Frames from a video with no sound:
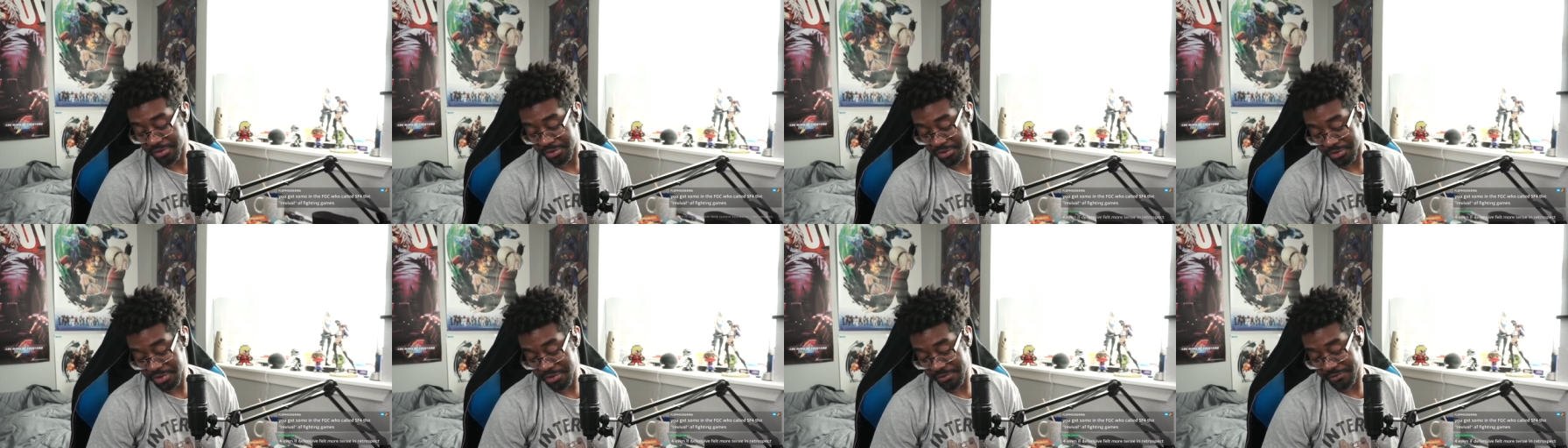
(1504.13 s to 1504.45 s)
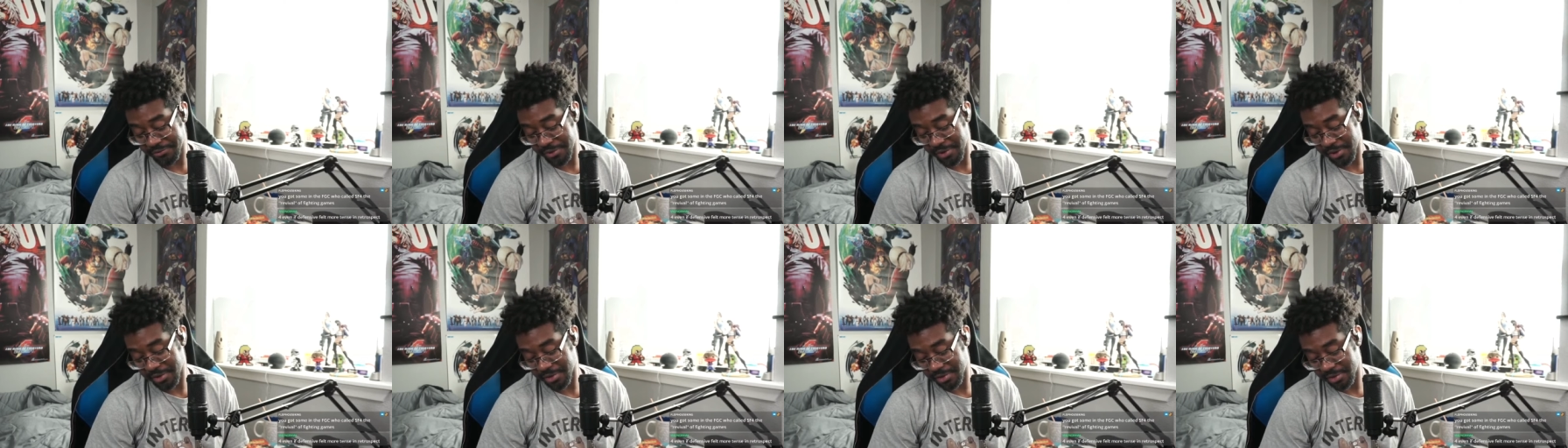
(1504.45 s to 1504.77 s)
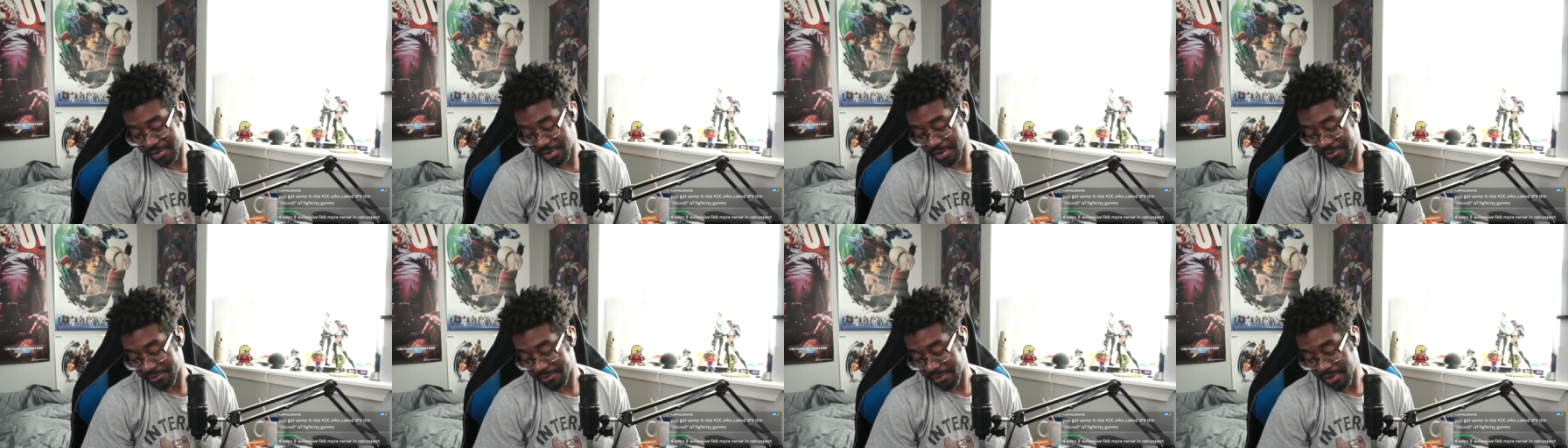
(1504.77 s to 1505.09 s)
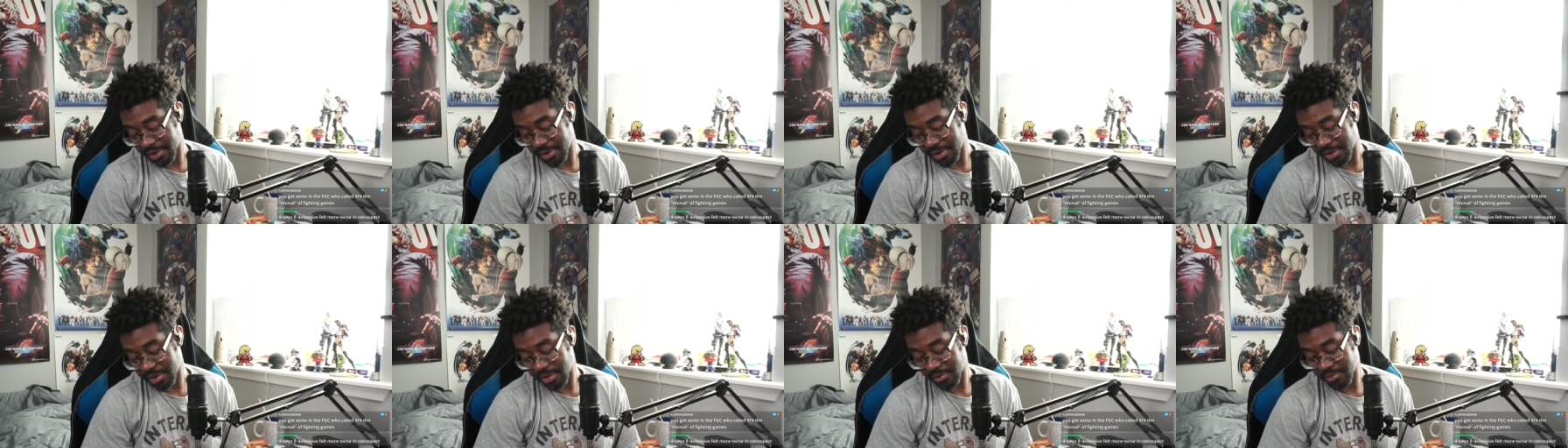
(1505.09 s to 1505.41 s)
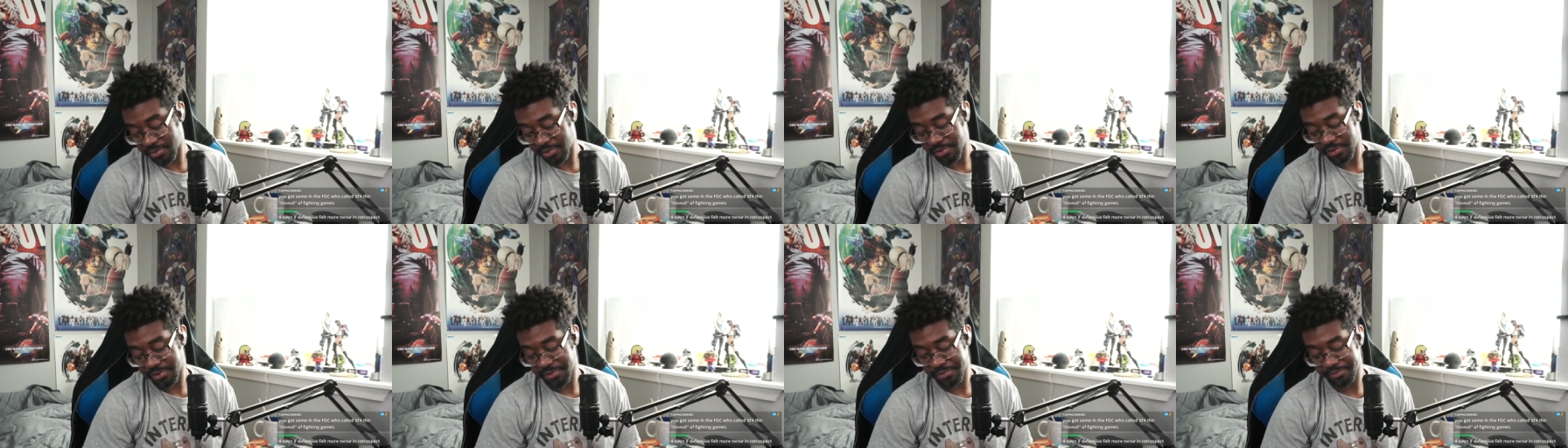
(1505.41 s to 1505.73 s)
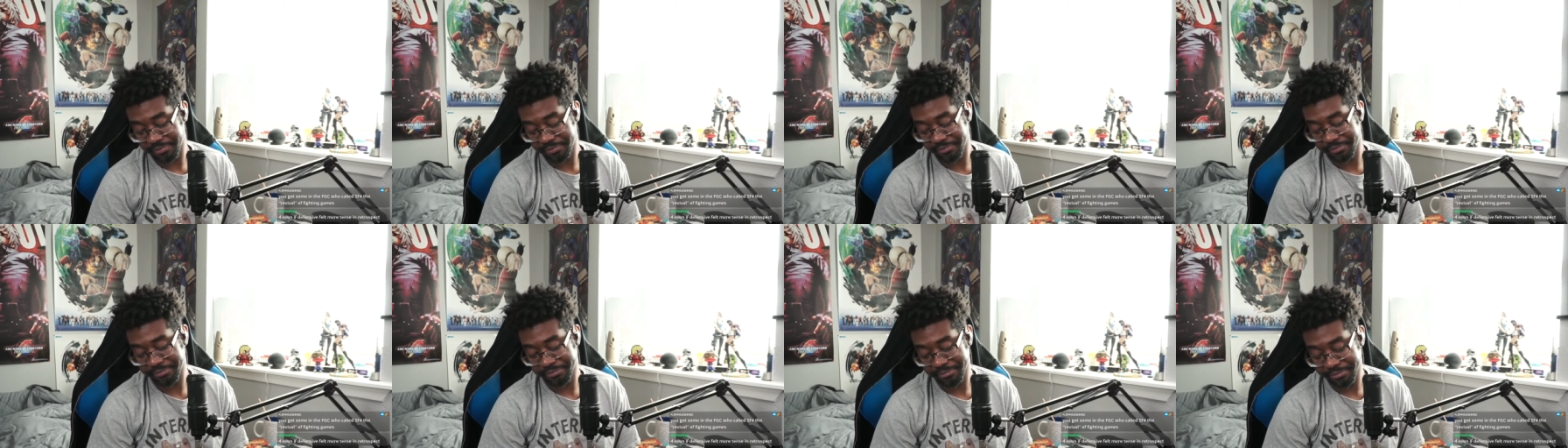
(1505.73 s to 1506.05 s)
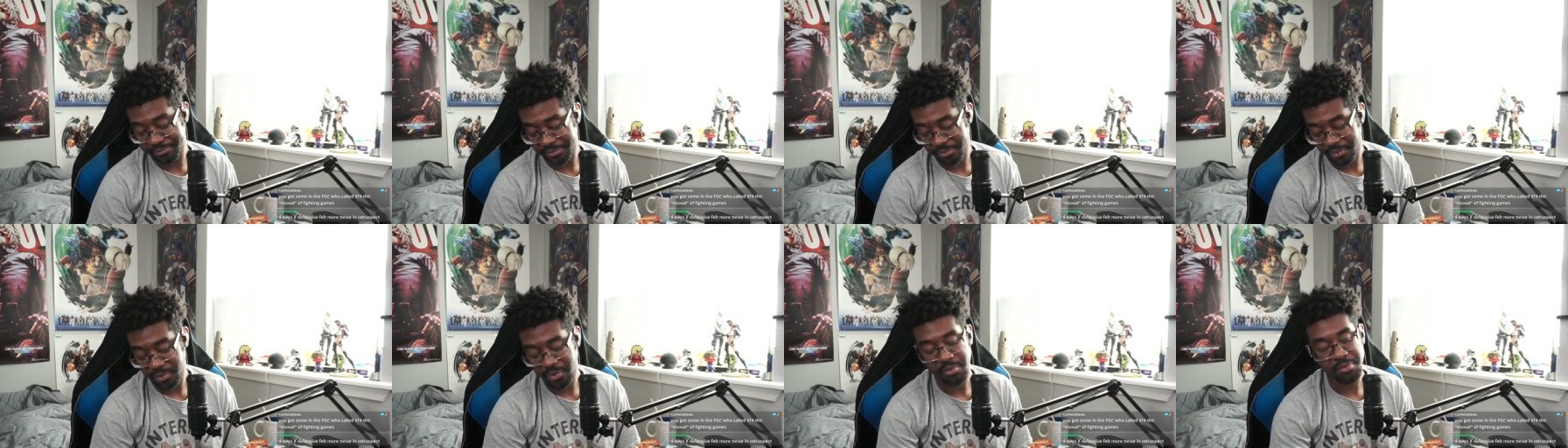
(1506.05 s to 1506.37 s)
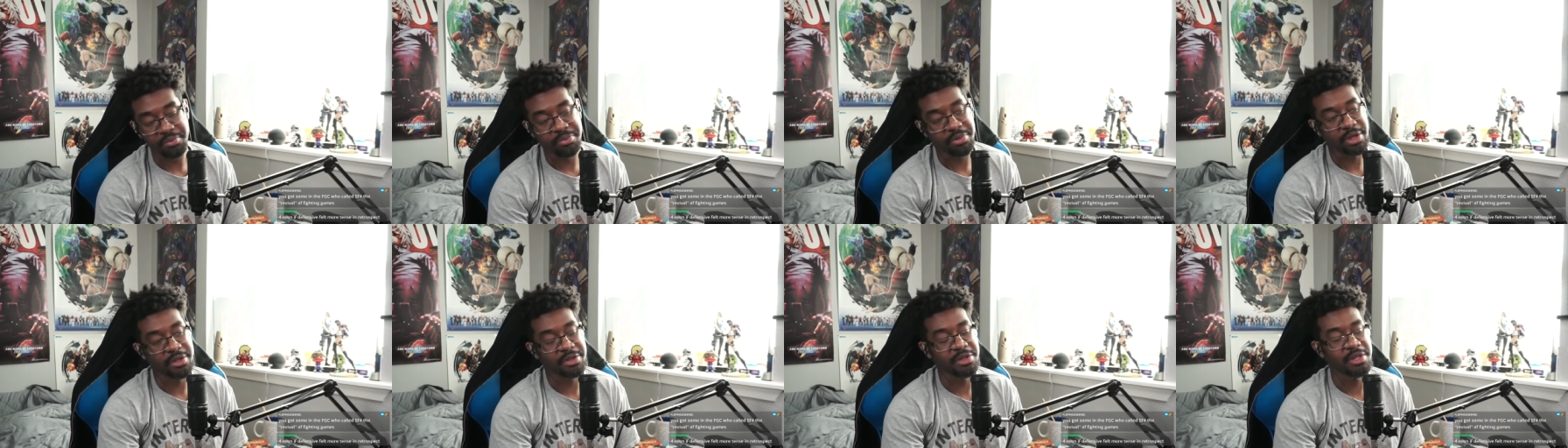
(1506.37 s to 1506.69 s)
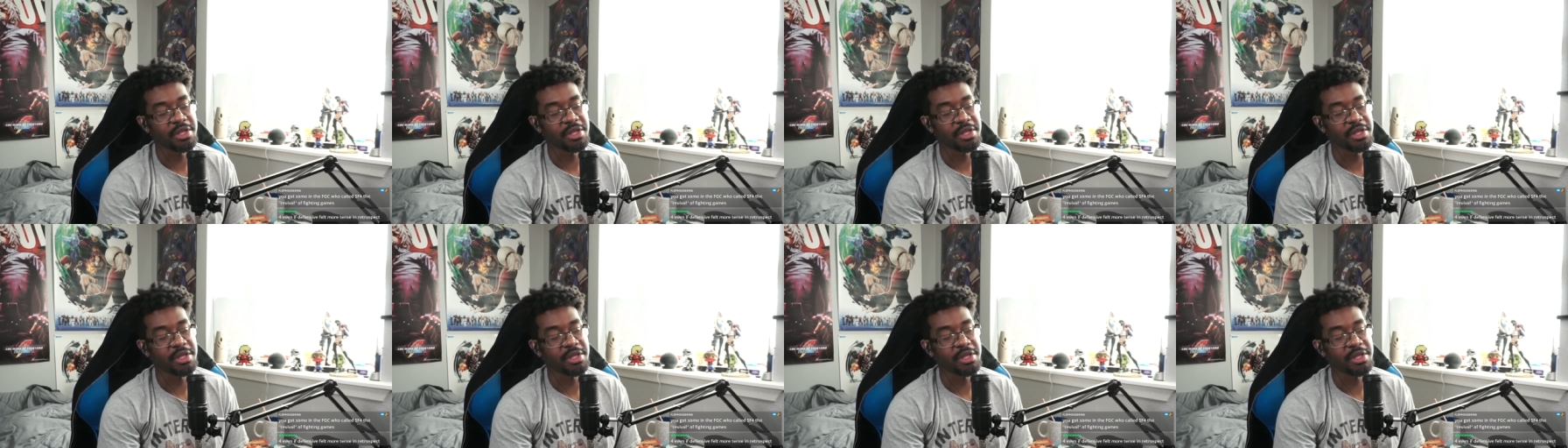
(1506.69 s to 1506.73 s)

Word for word: of Street Fighter, not fighting games. But